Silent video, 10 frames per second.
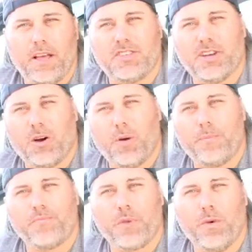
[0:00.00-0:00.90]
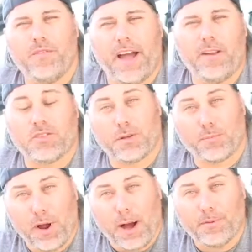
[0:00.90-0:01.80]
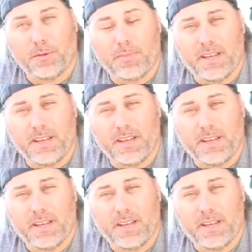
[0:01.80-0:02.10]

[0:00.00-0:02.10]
So we've diagnosed the problem.